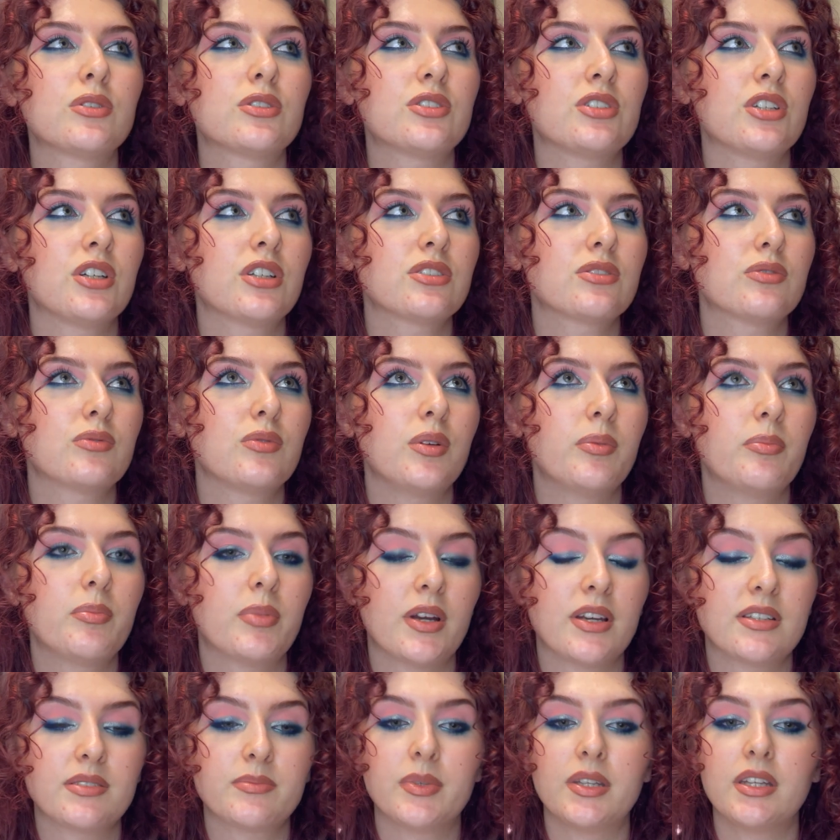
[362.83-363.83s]
just
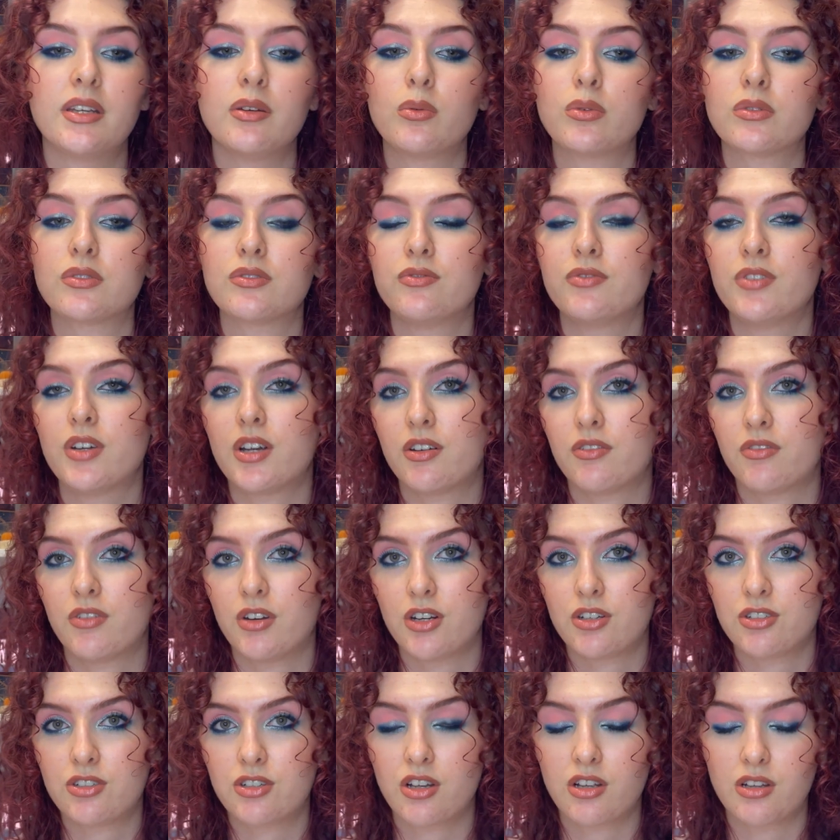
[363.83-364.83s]
repressed, but it was very, very
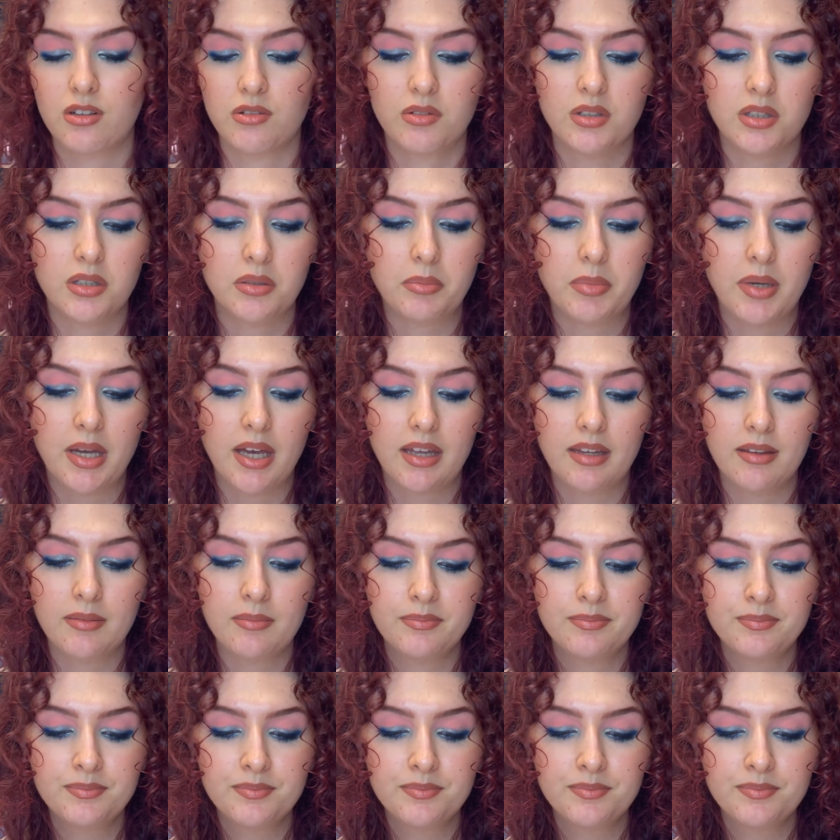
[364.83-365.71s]
shallow in the pan.